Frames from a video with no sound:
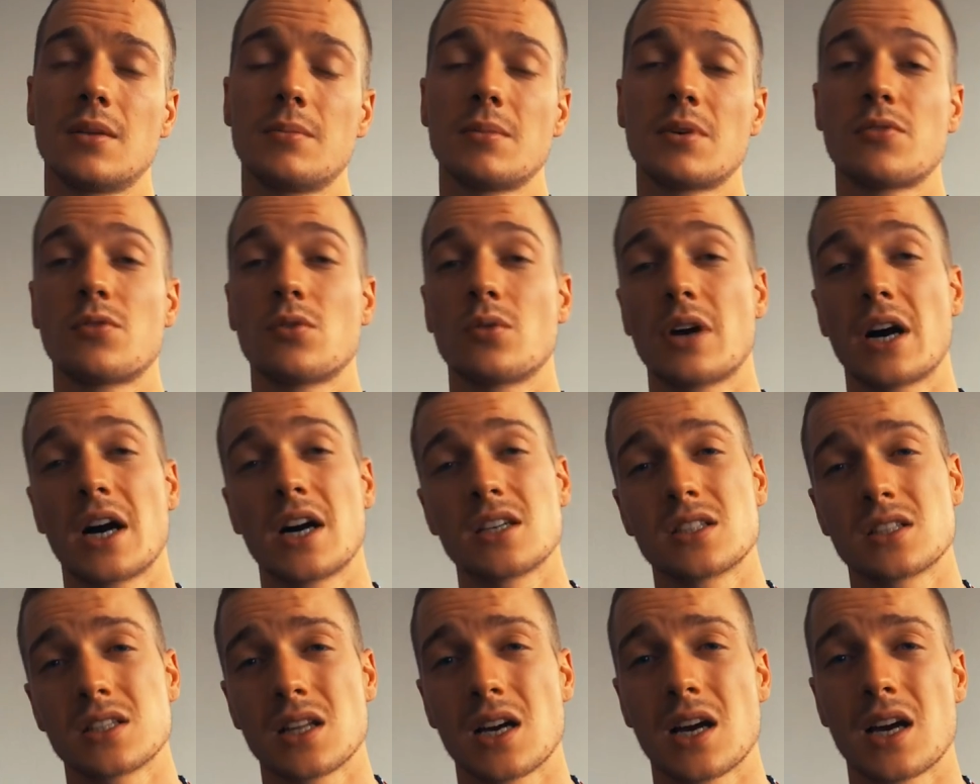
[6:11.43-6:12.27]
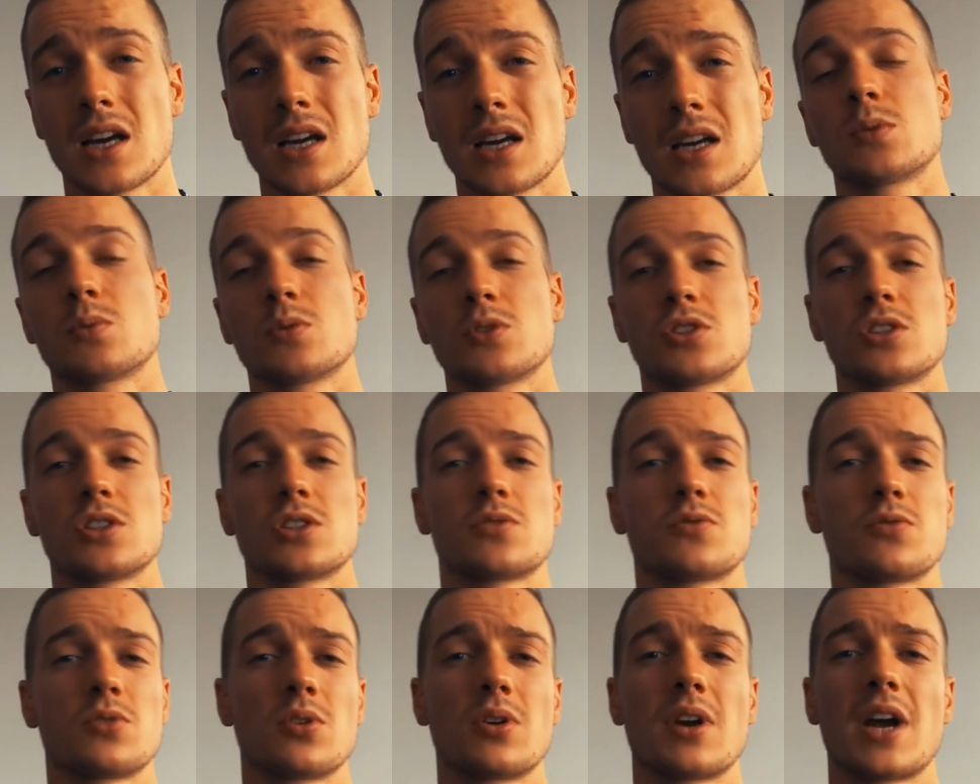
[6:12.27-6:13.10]
If you guys like, this was
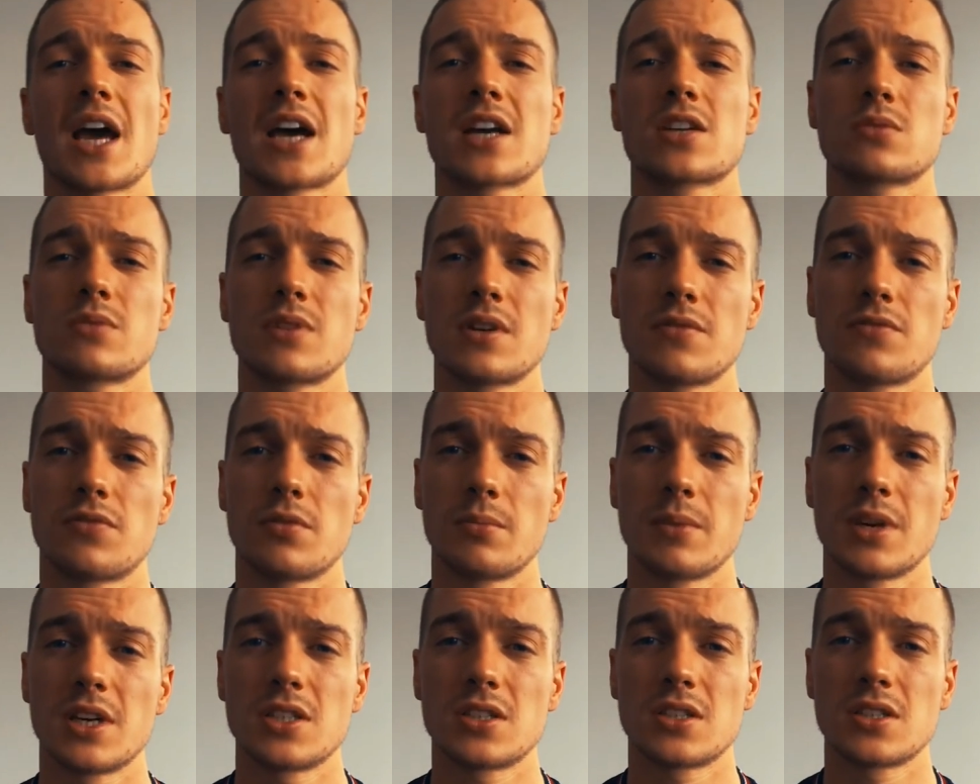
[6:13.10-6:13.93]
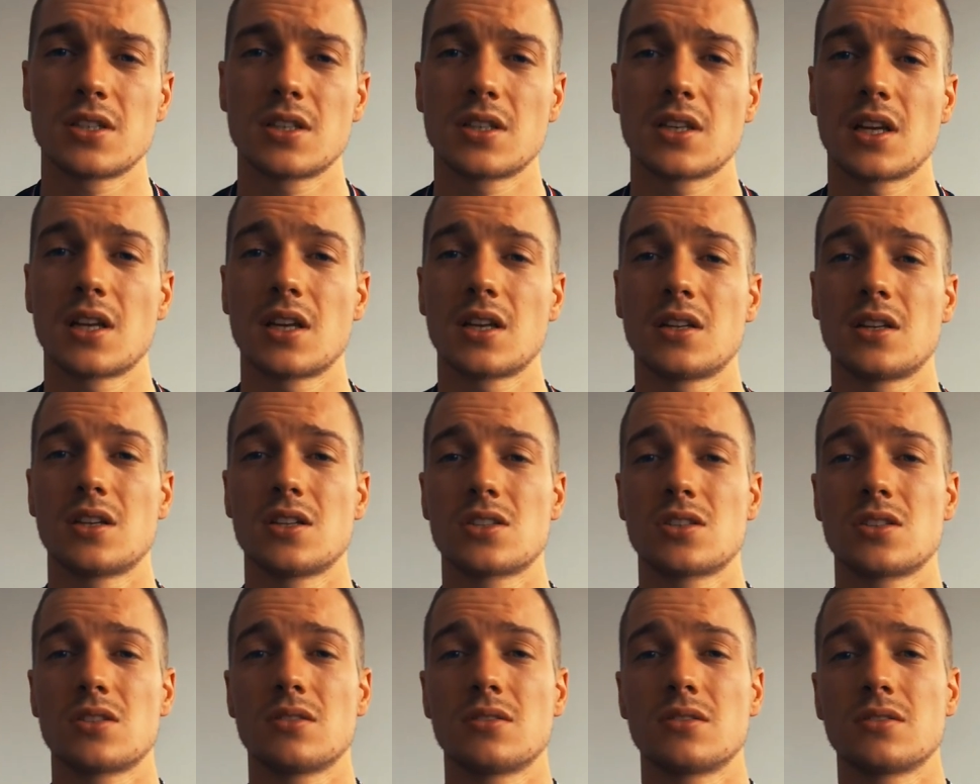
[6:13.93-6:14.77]
just for extra information
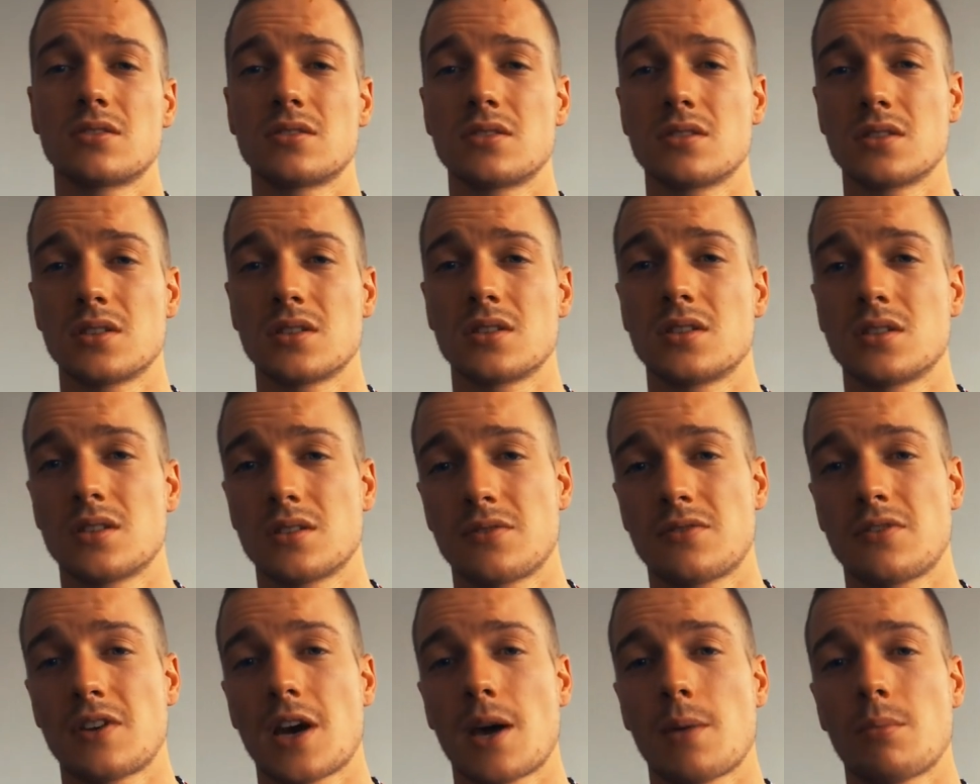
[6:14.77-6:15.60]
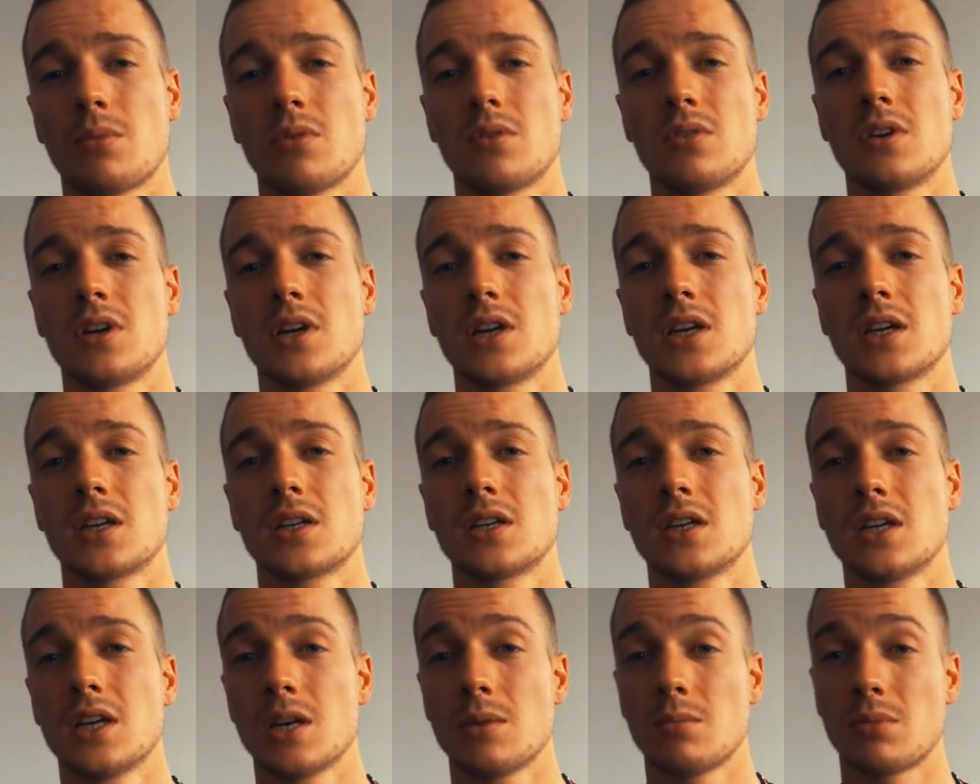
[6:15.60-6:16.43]
additional to the fat burning,
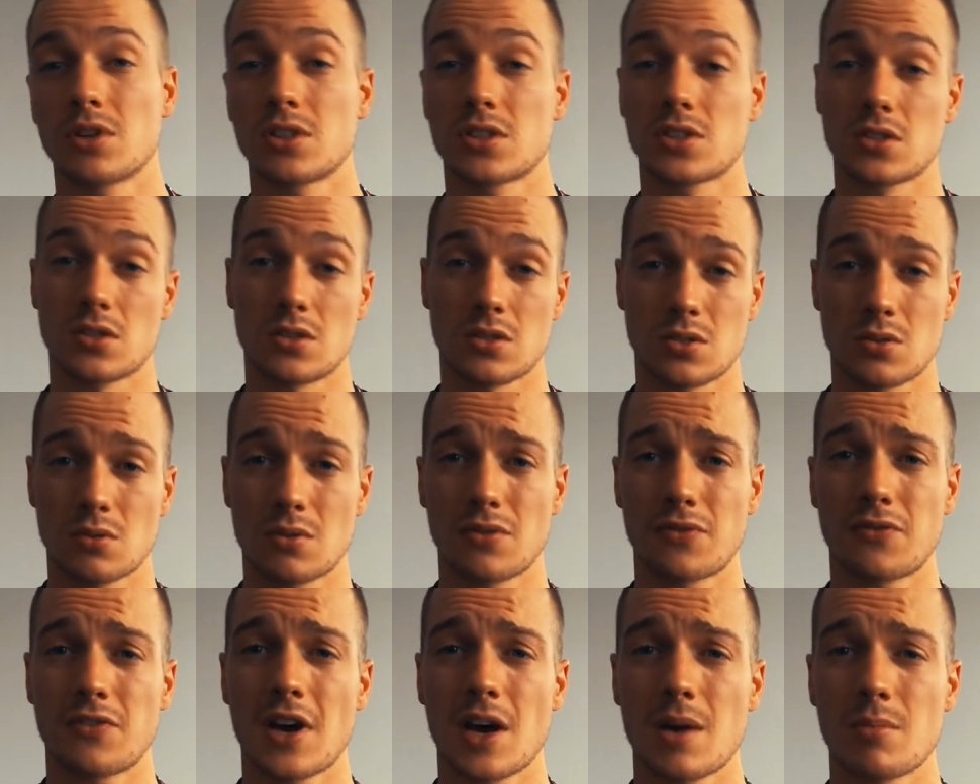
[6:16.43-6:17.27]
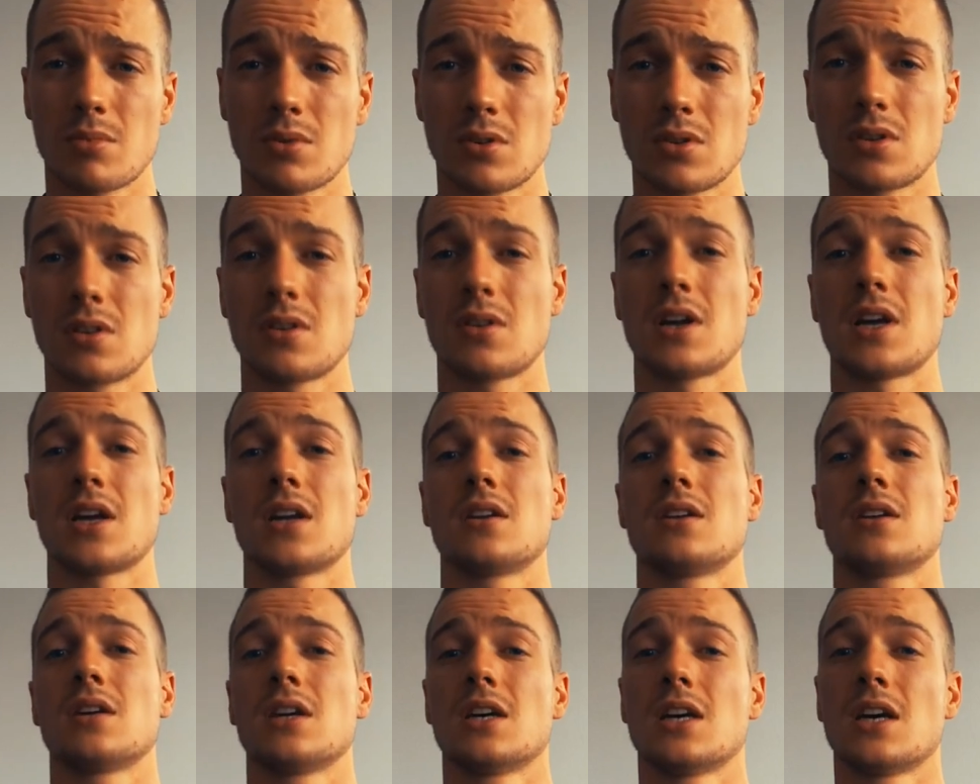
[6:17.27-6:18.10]
because it's also a fat burner,
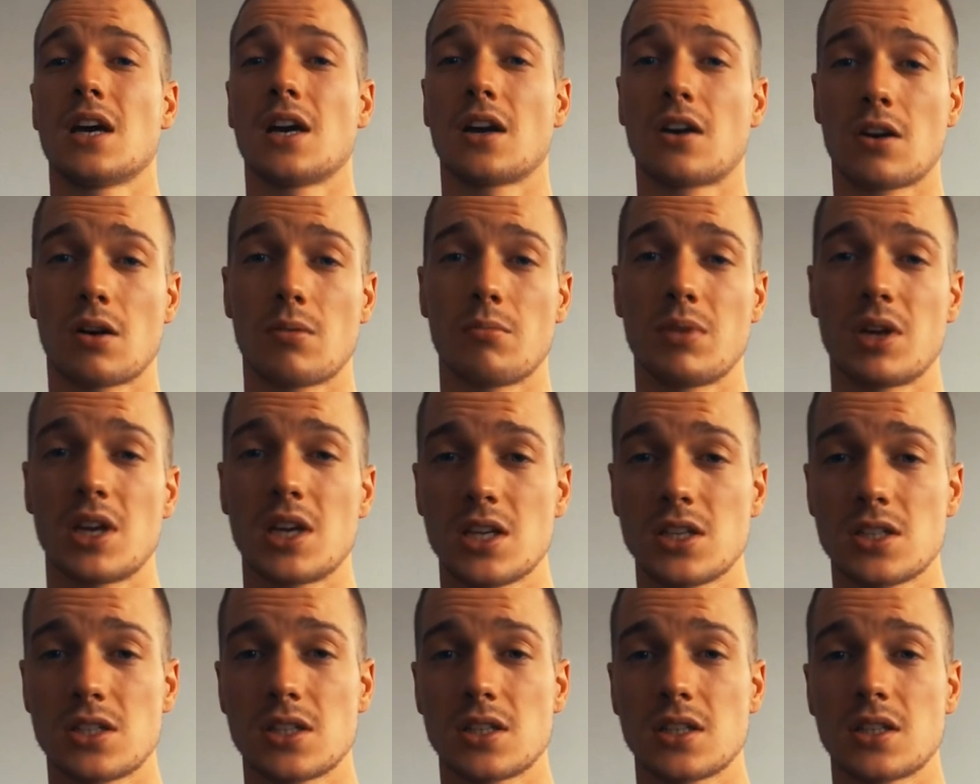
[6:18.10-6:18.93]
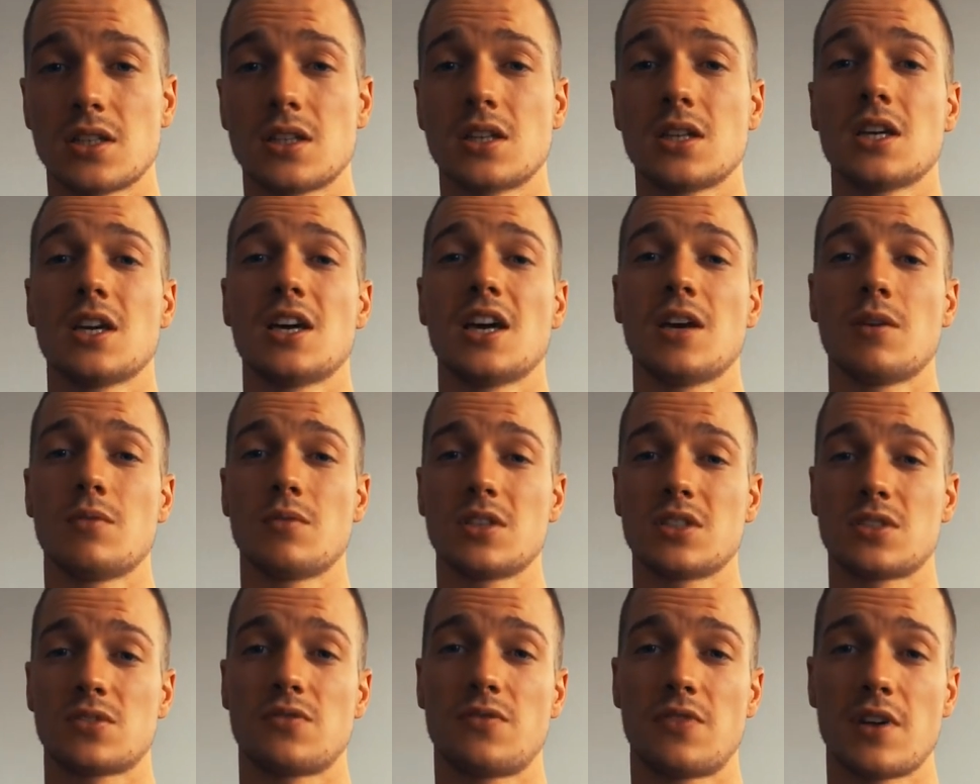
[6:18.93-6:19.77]
and in combination
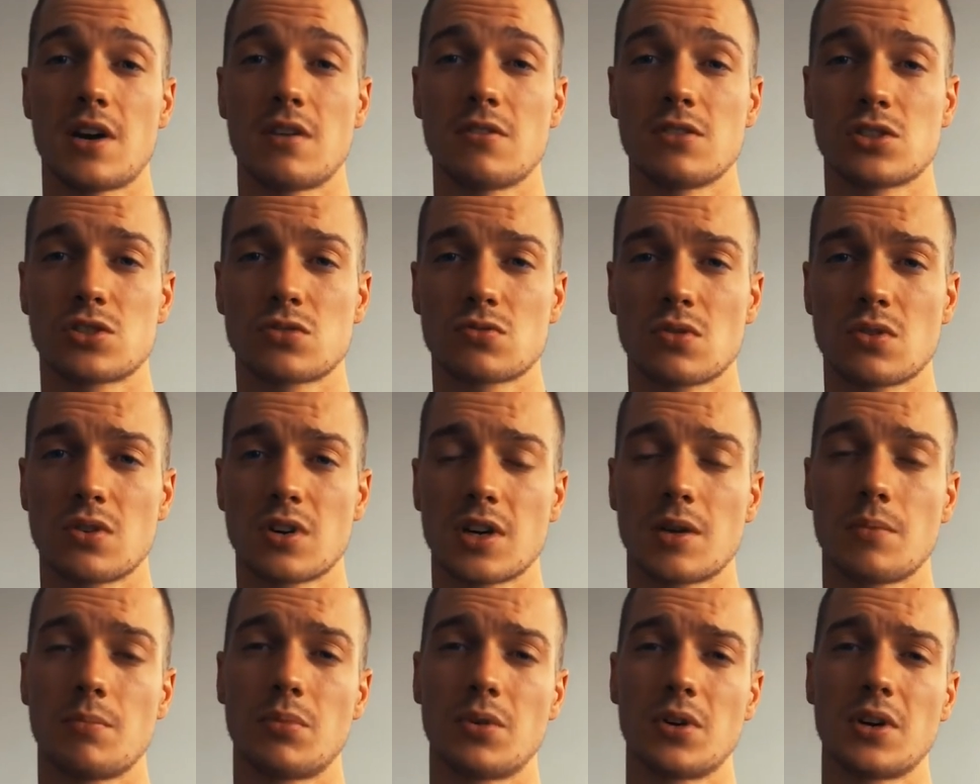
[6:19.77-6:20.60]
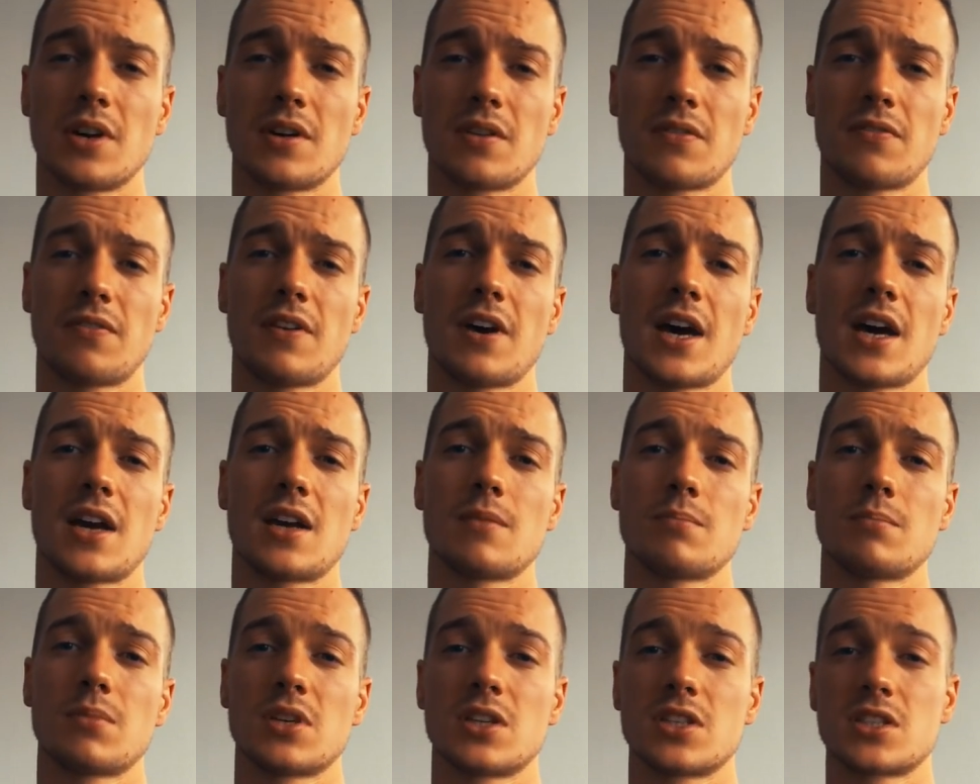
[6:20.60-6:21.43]
it's very strong in burning
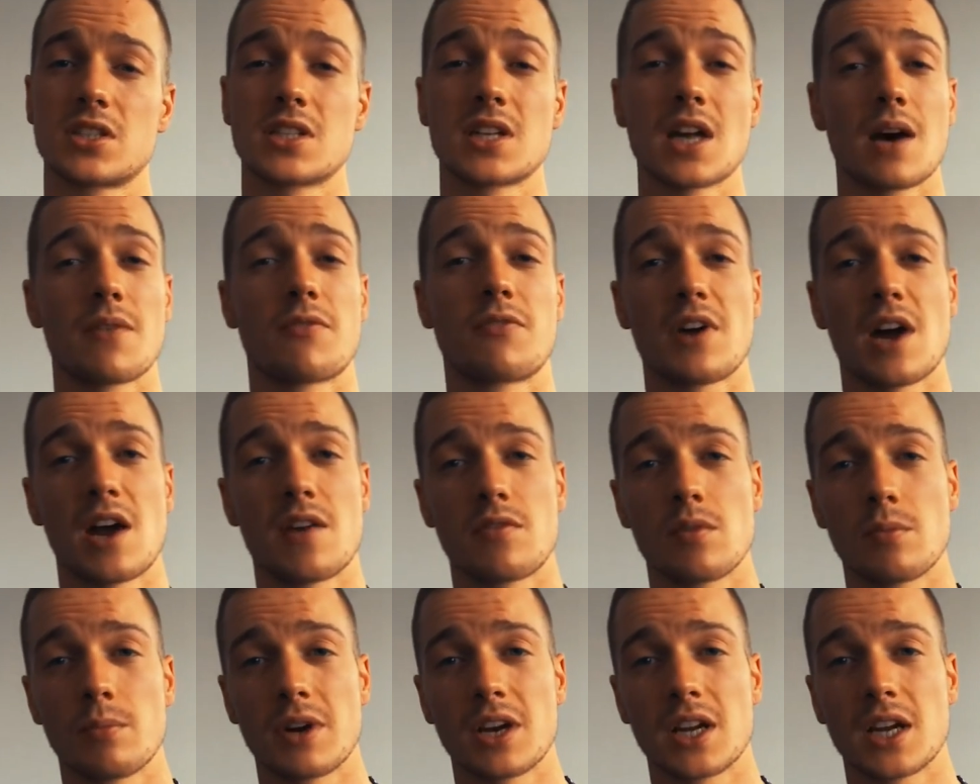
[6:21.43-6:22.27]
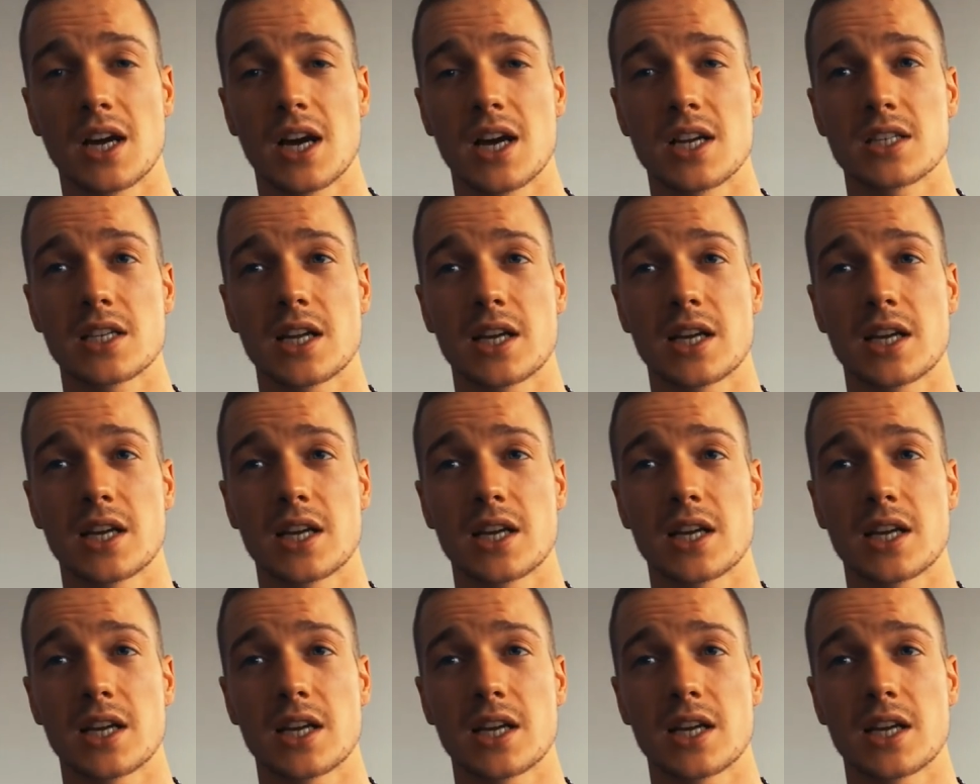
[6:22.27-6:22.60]
fat, but it's not for everybody, guys.